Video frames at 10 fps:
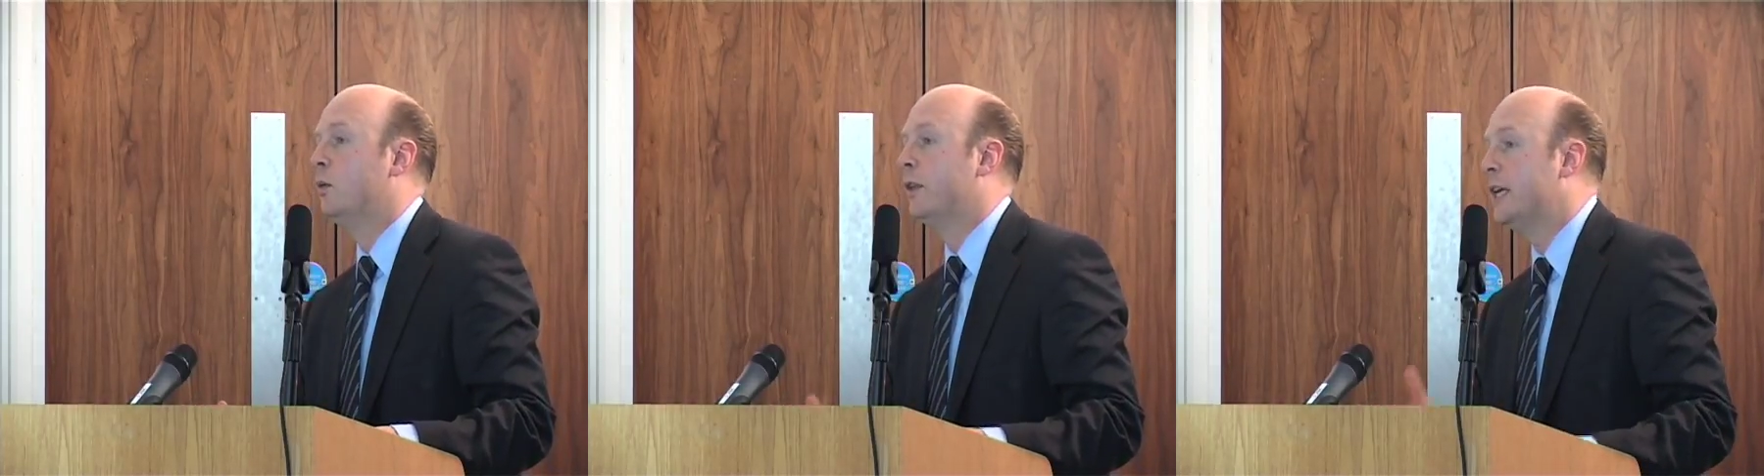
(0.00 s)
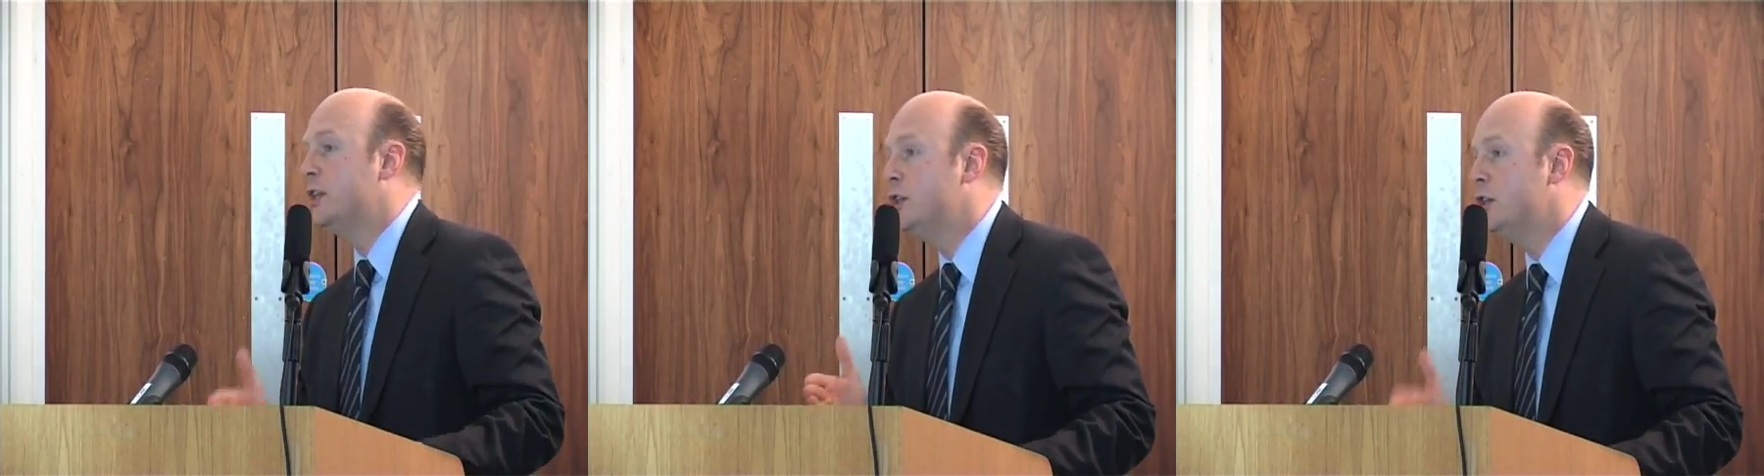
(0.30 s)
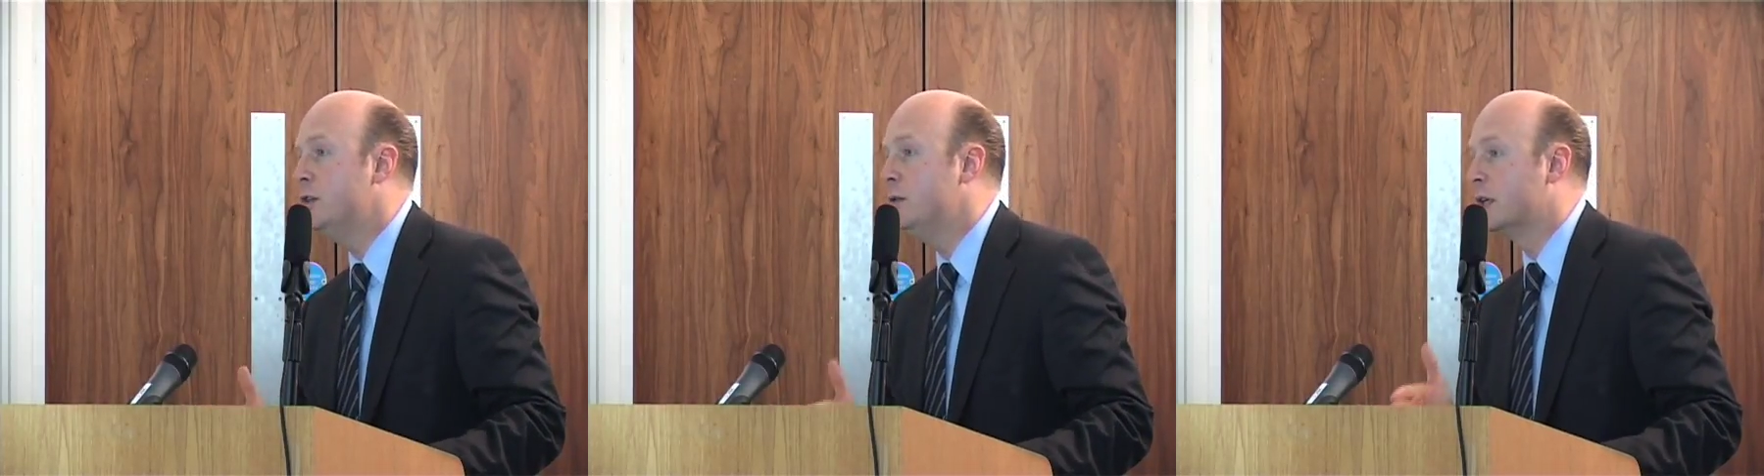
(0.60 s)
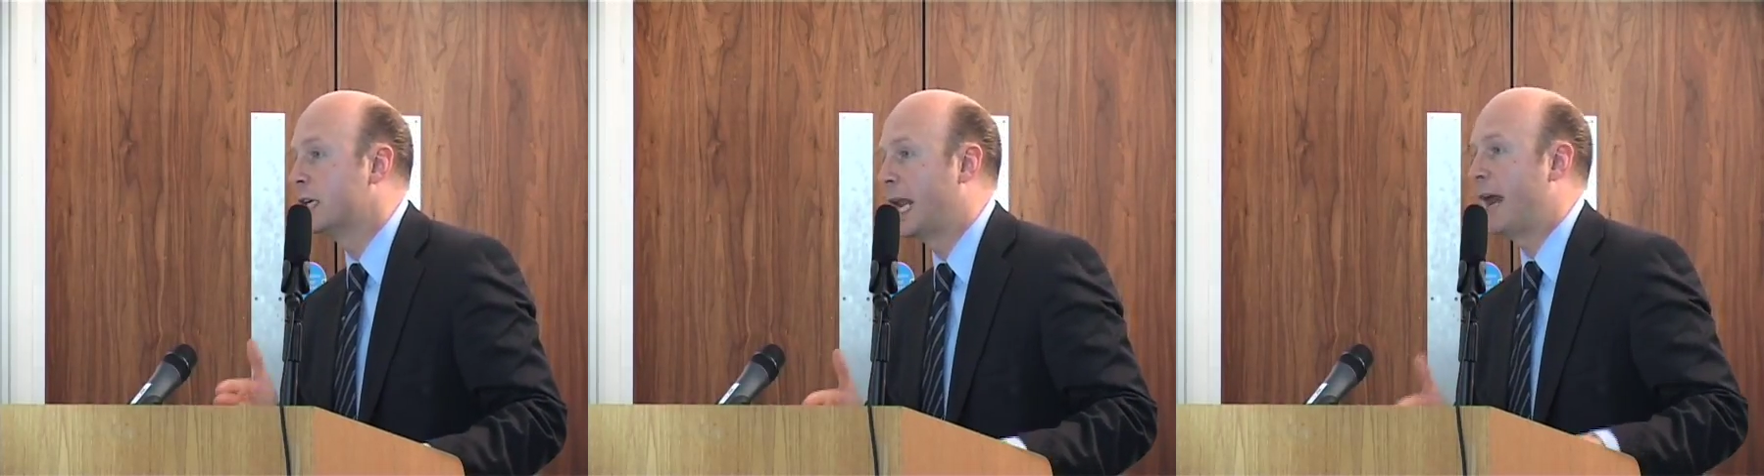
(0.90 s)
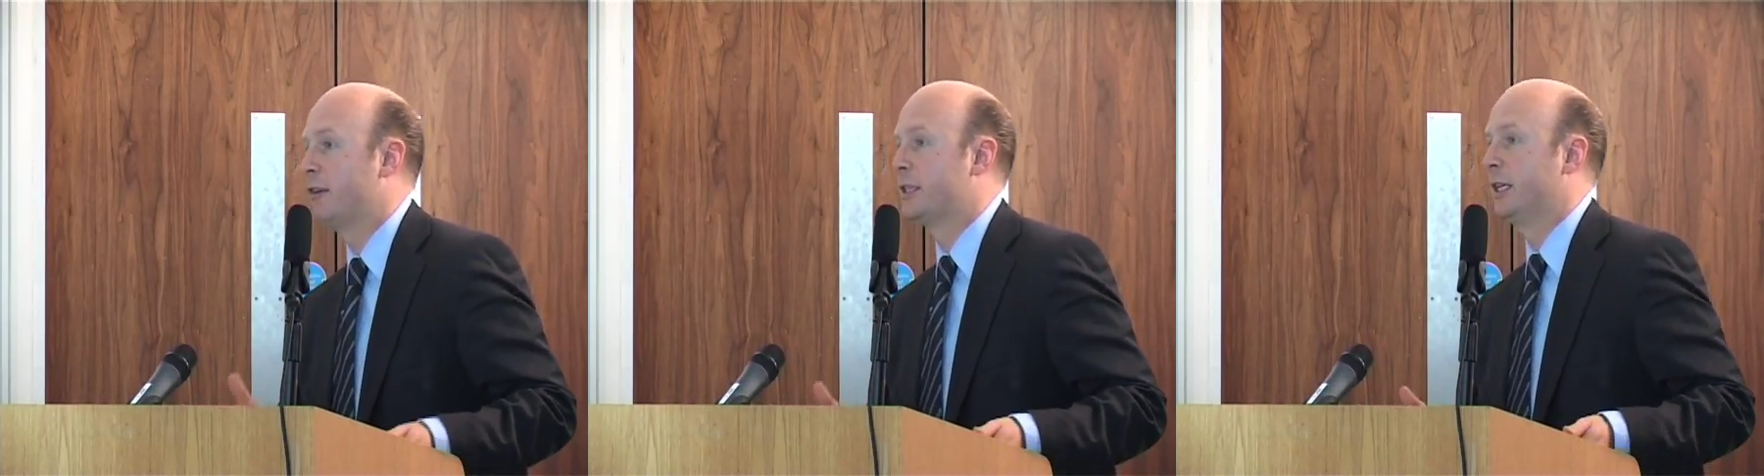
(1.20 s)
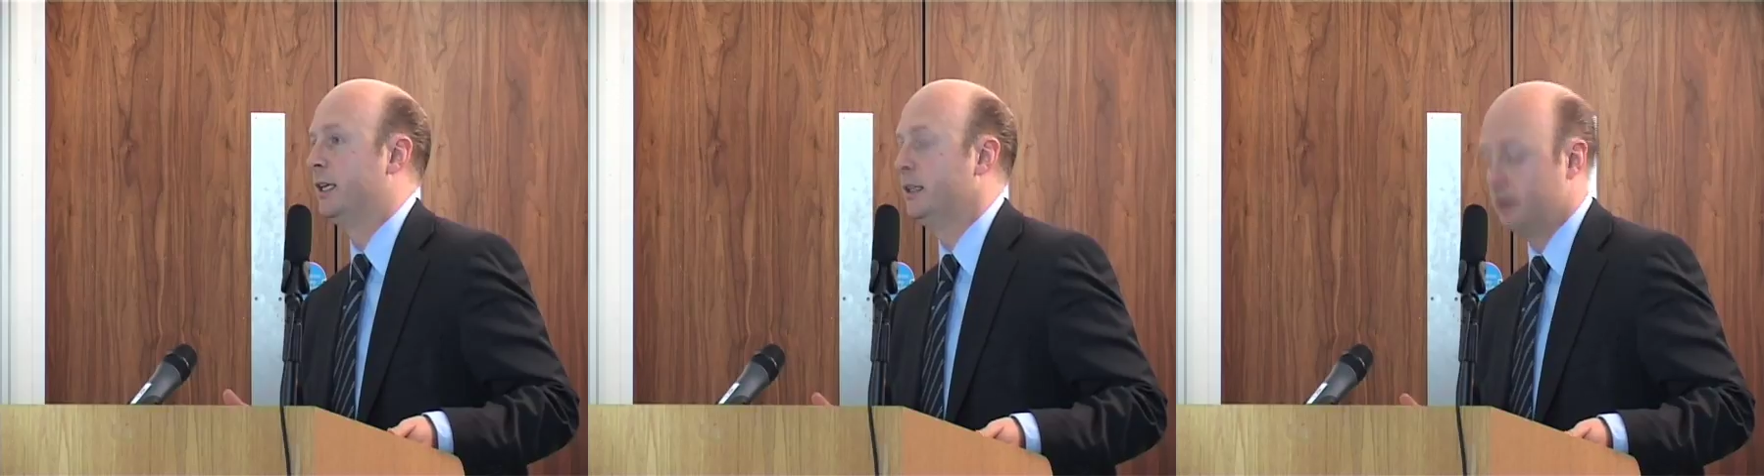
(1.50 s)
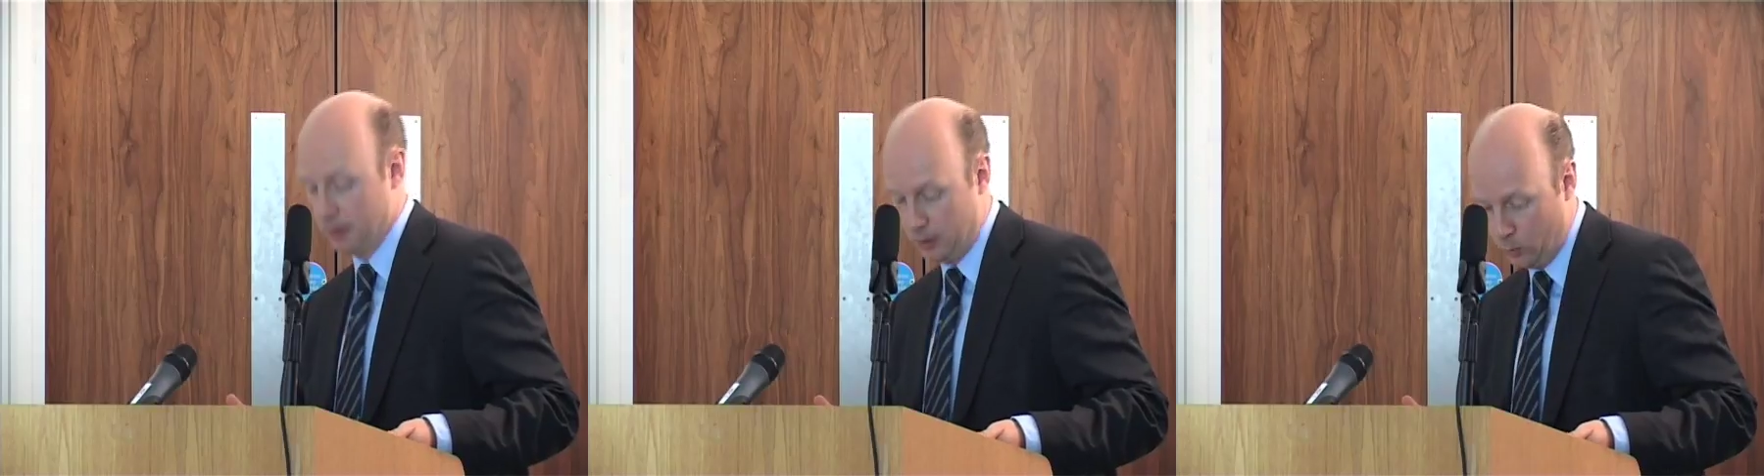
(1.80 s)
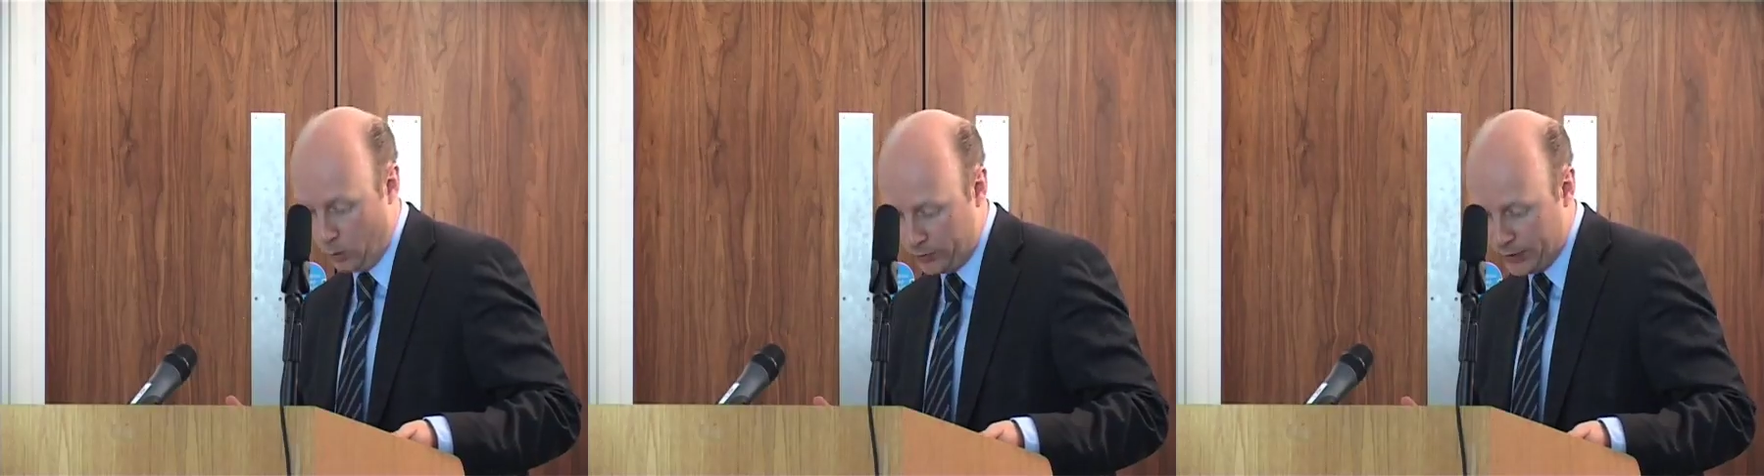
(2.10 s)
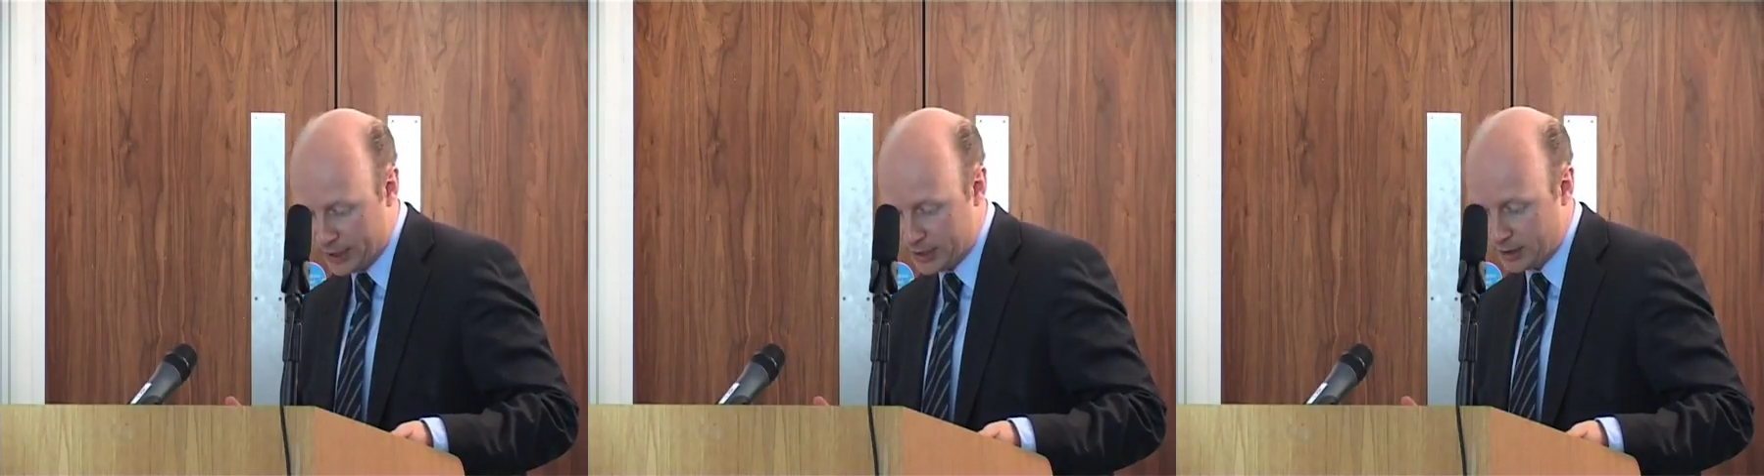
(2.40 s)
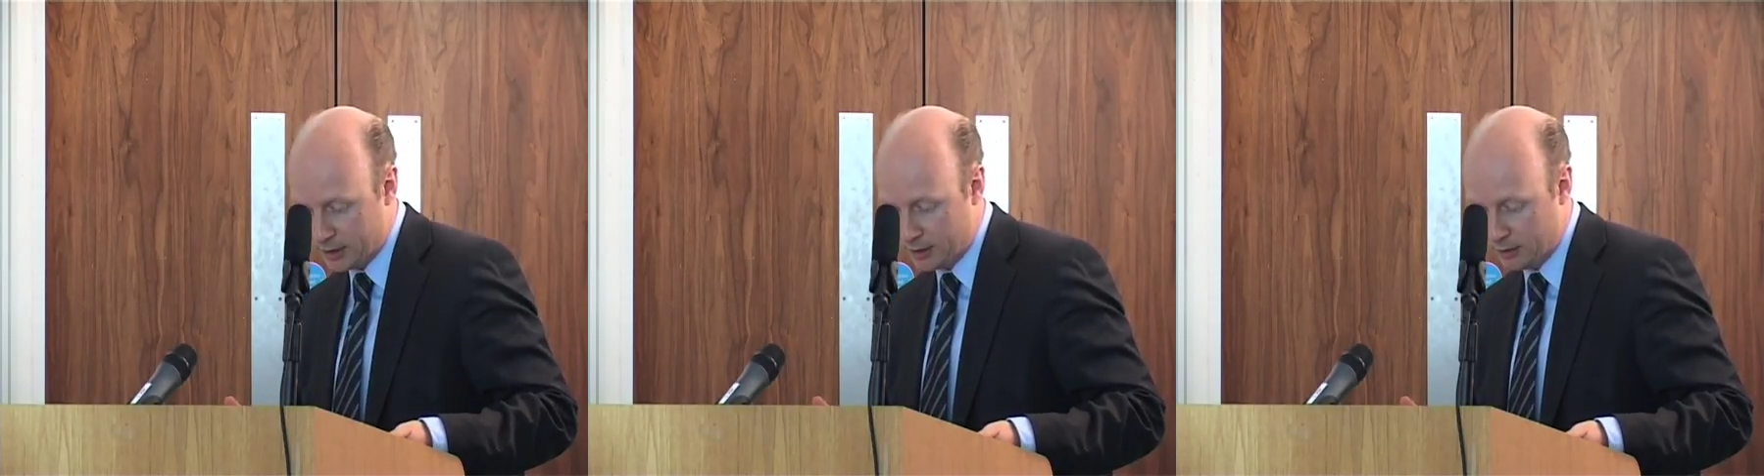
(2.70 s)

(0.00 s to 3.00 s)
with a new clarity what this